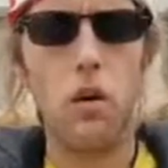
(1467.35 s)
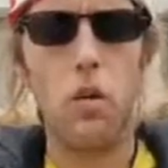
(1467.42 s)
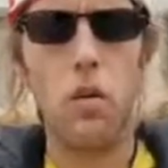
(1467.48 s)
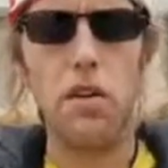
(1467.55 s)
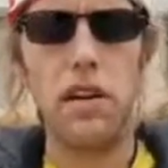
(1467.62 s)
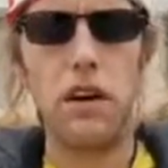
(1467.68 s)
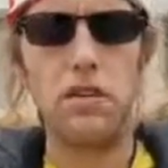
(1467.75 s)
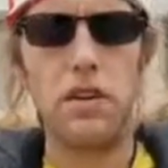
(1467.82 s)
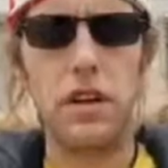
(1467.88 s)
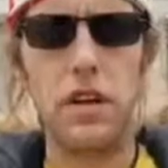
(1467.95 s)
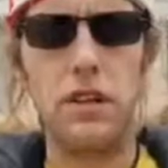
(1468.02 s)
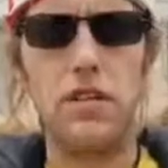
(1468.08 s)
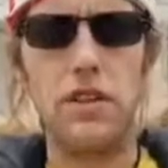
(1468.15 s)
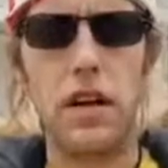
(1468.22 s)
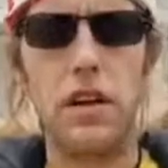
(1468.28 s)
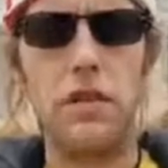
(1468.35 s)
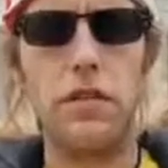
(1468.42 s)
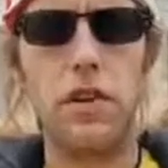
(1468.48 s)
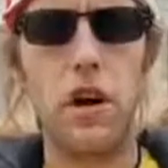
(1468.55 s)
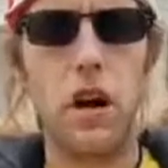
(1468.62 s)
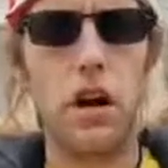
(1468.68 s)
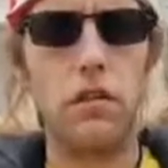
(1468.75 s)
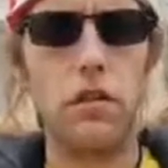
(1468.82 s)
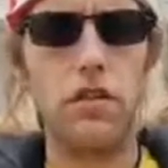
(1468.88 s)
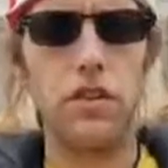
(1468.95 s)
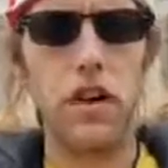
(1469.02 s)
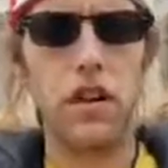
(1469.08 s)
without the consent of Congress,